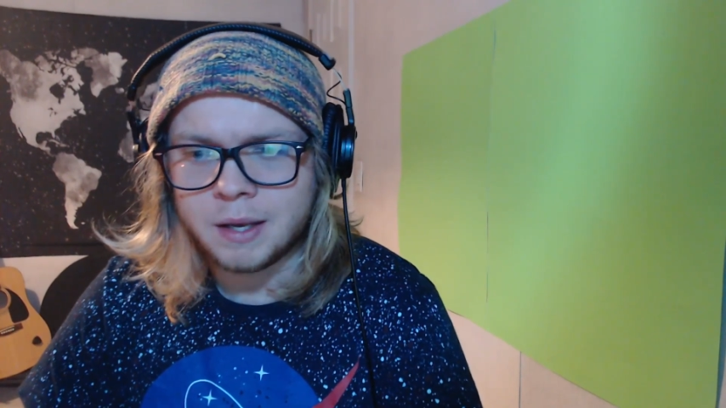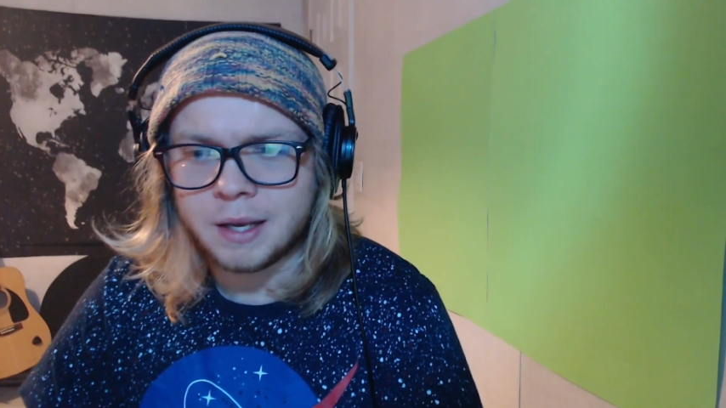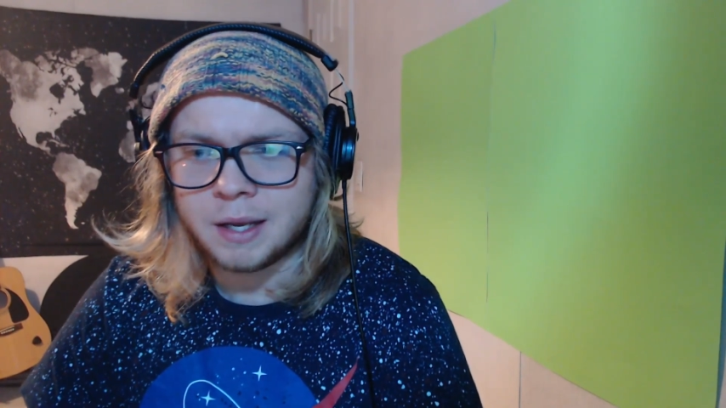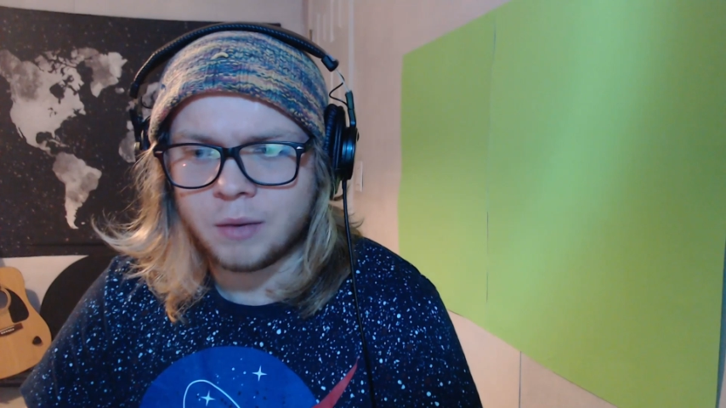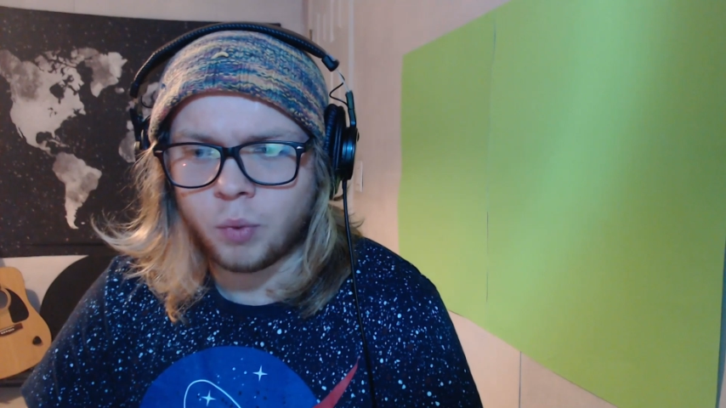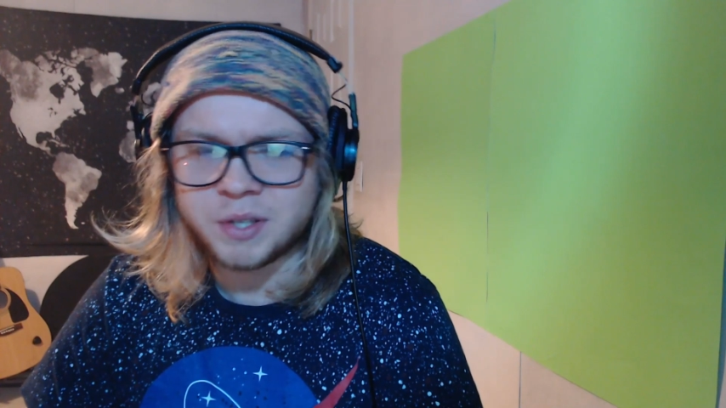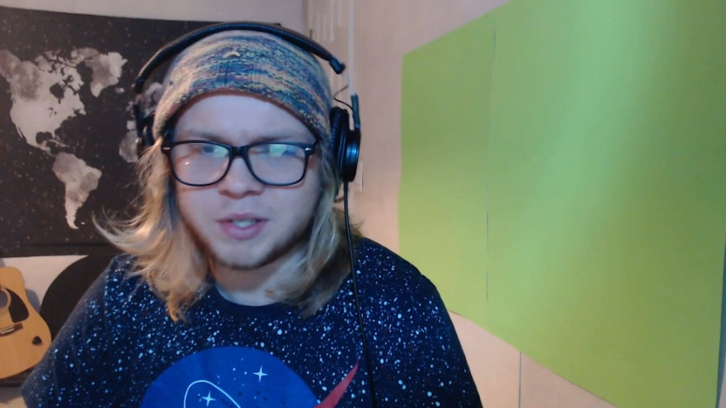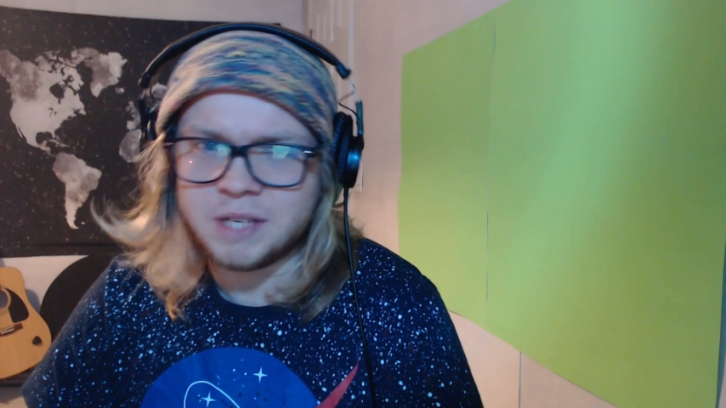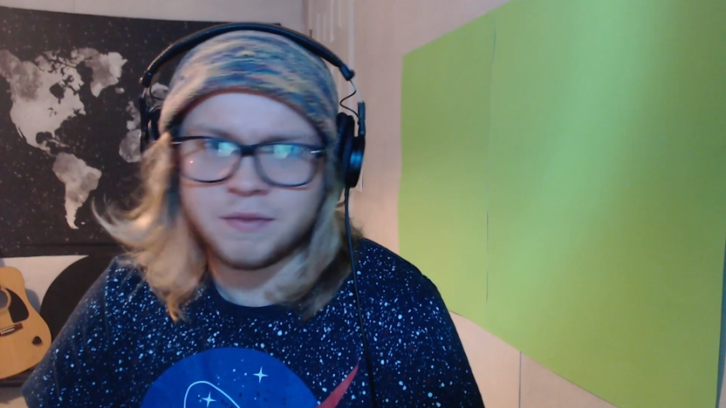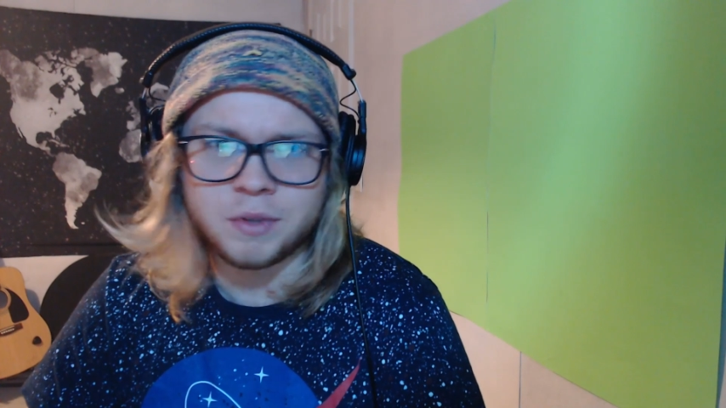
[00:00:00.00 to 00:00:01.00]
It
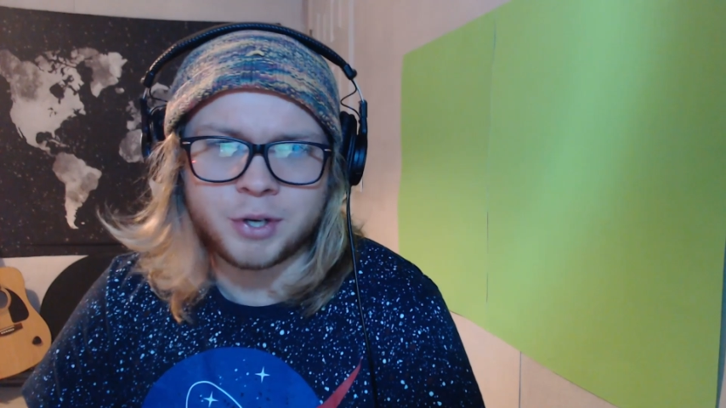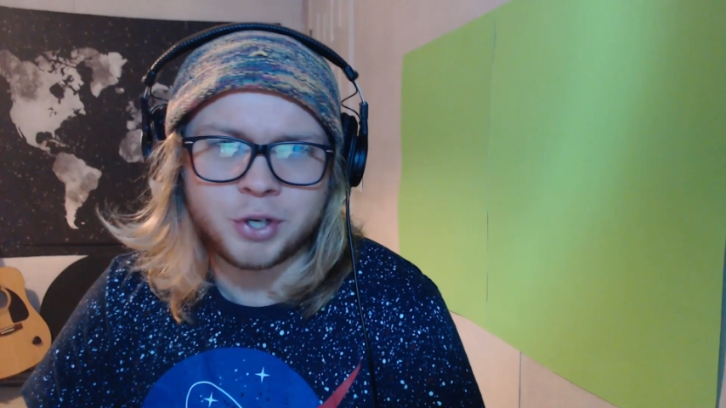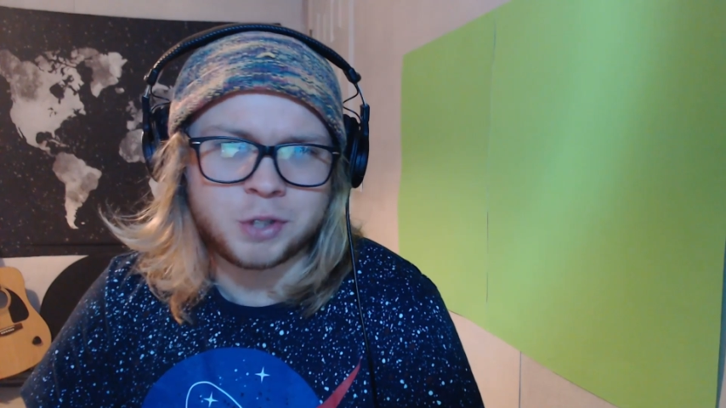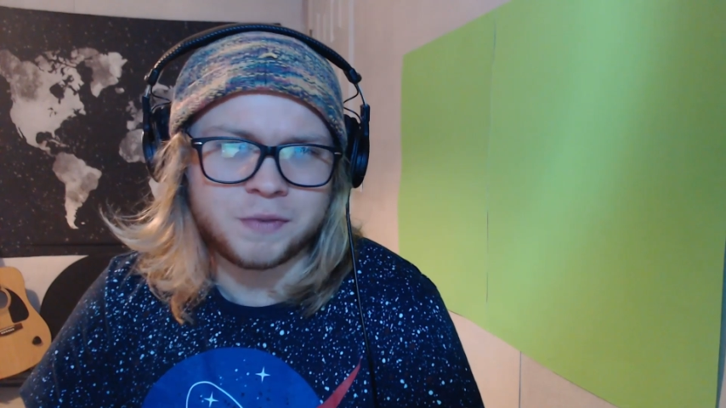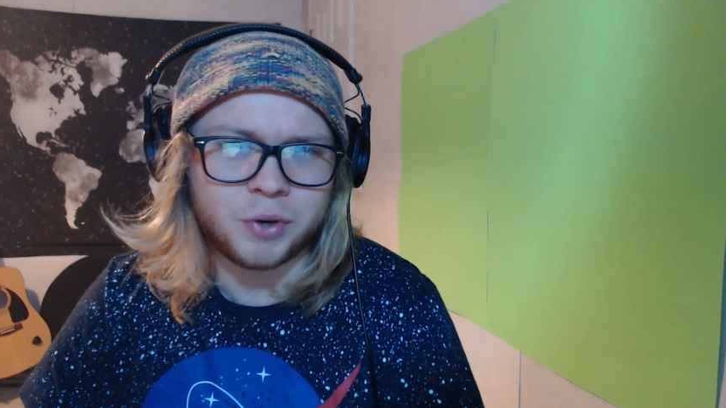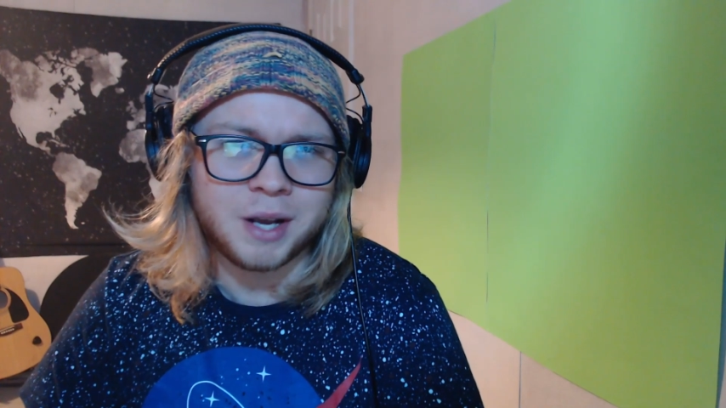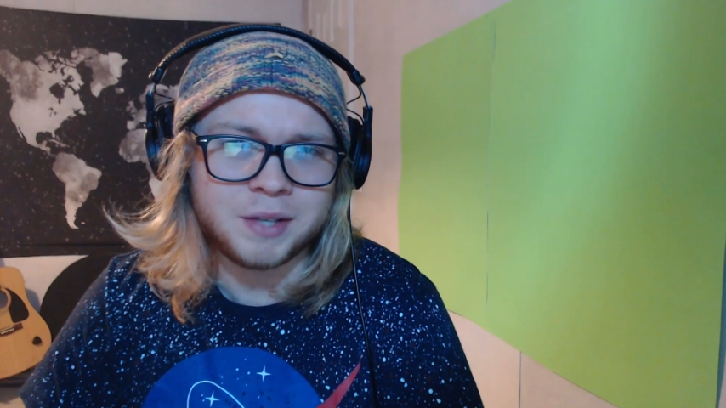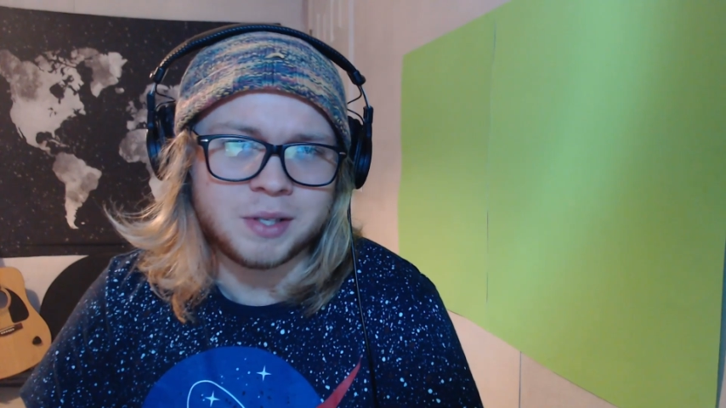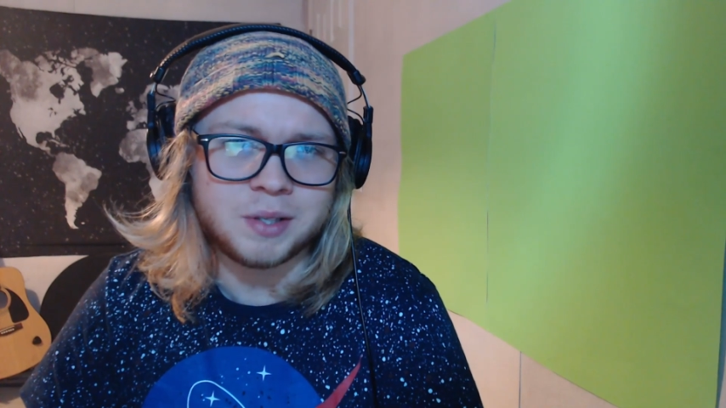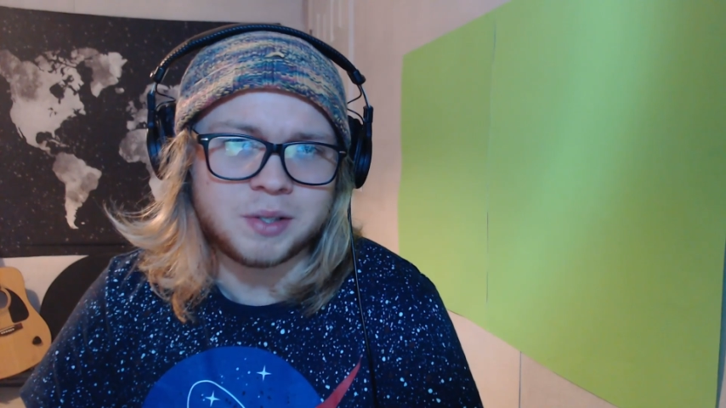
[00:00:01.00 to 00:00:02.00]
wasn't even their Church of
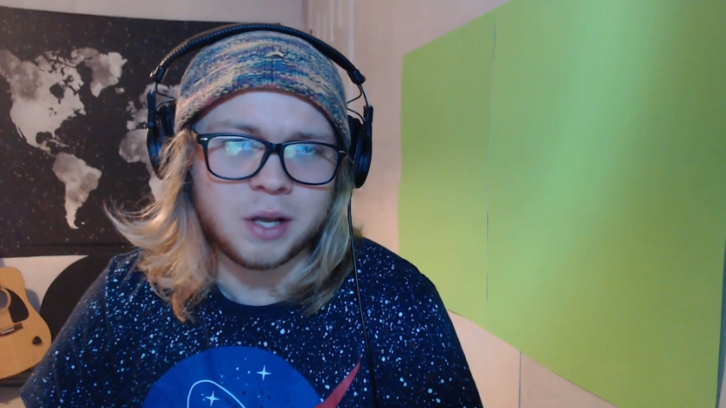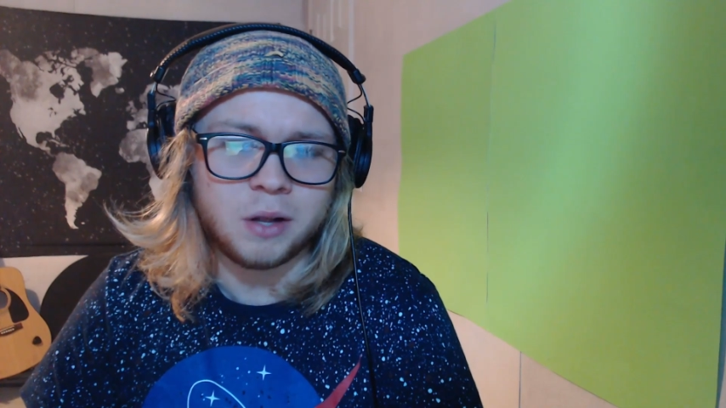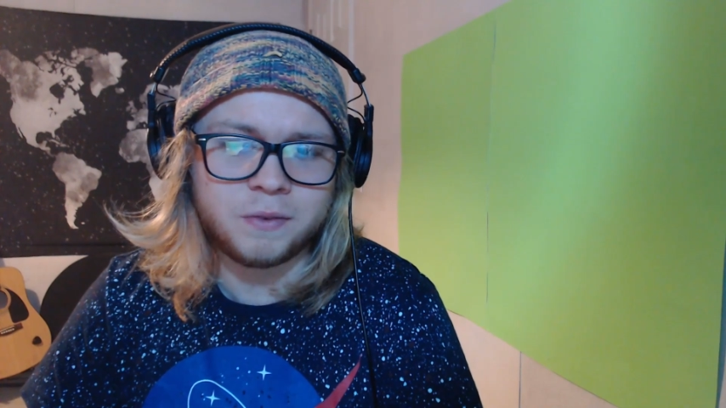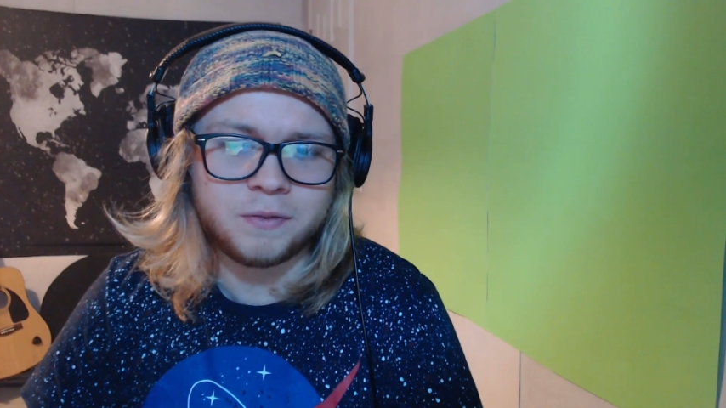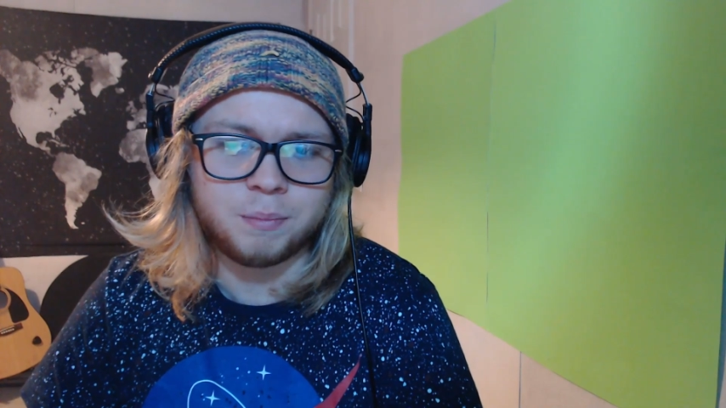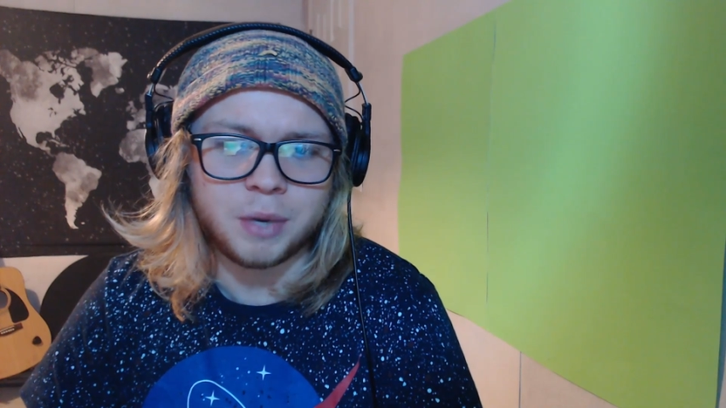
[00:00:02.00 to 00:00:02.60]
Christ itself,